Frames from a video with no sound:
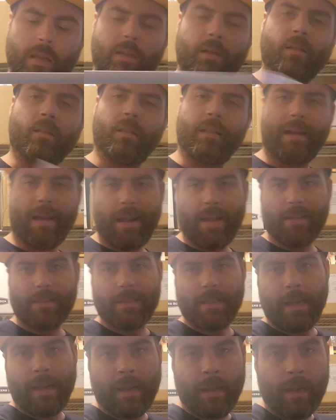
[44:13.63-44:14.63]
glad
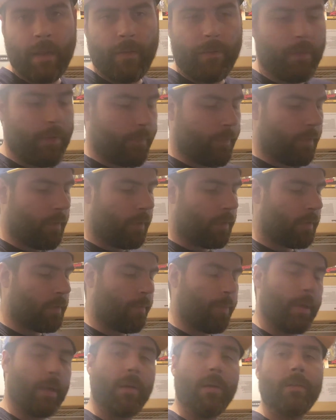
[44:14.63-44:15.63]
to have the first
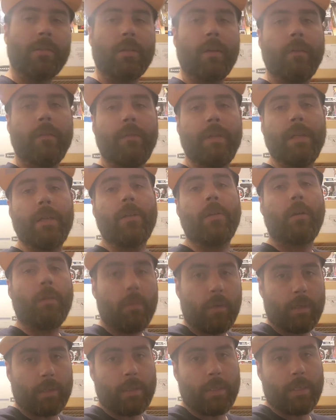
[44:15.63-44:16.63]
appearance of the
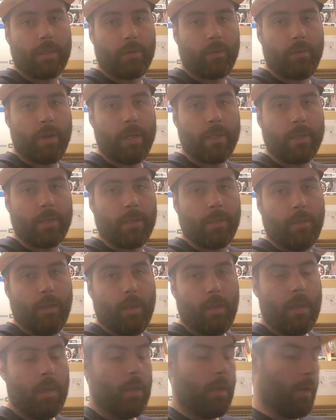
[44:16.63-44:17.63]
current iteration
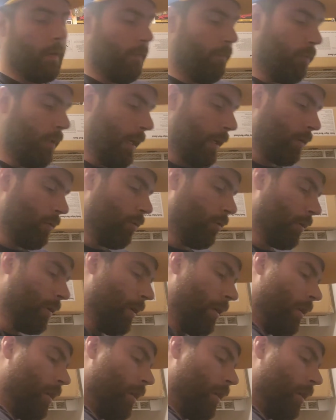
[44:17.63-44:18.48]
of Black Orchid.